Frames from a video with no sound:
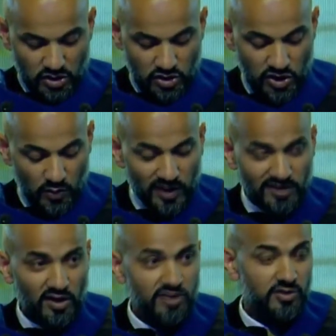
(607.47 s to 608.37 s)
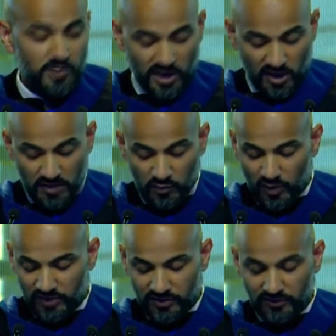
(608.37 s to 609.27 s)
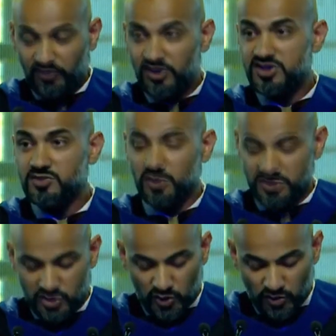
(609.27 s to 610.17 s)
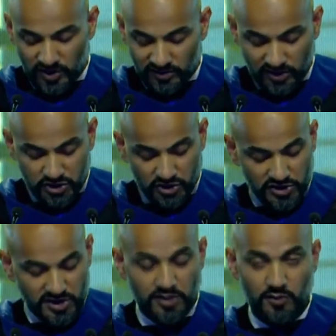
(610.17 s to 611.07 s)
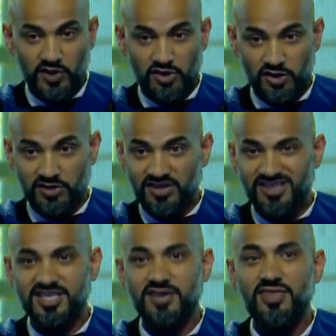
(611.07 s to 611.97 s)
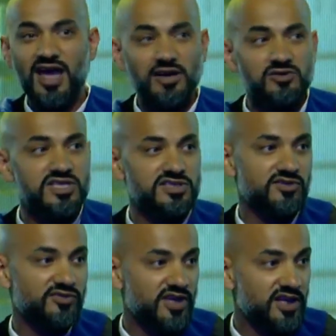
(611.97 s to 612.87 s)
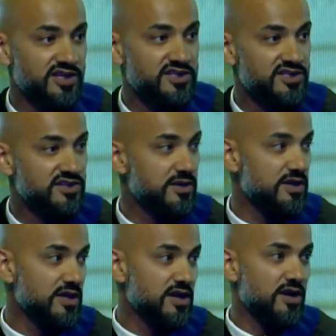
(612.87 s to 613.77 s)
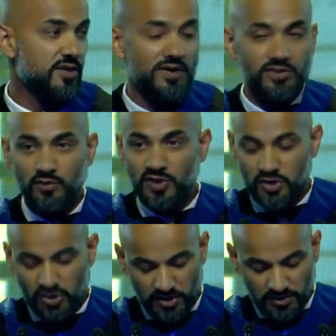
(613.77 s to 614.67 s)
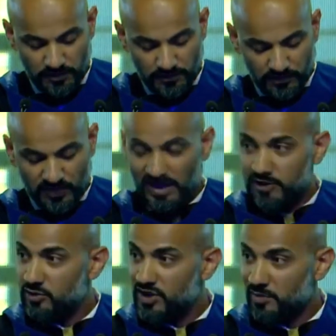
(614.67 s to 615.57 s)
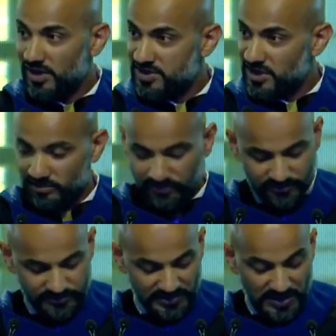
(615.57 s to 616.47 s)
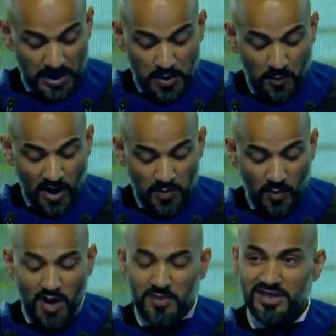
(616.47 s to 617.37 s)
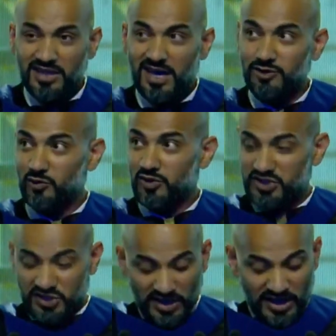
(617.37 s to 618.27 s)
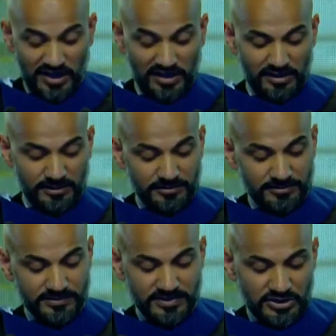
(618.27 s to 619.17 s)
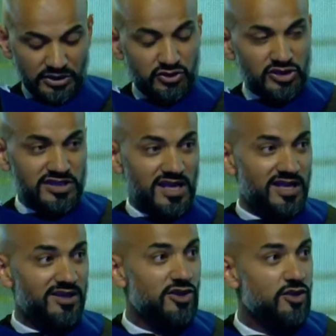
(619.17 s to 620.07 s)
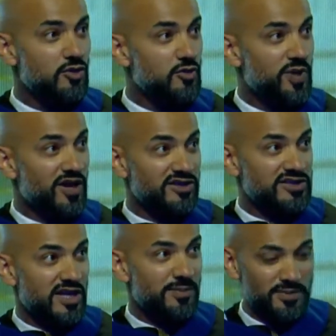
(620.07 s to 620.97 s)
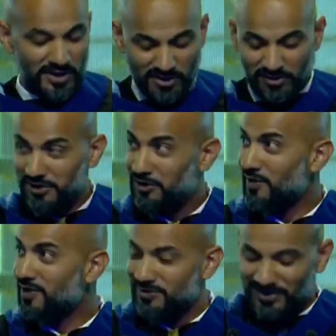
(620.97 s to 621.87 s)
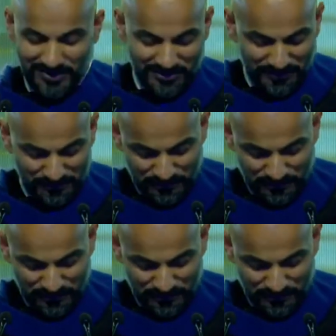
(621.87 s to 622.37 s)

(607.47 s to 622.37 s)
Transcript: She went on to become one of the first Montessori teachers in the region, teaching thousands of kids around the region including myself. My mom and dad were sitting just like you parents up there and around here,